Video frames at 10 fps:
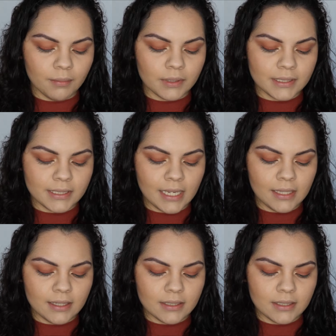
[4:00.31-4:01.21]
I'm going to
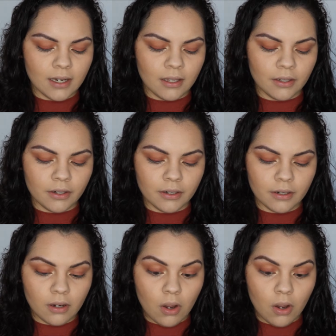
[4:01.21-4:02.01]
take this color,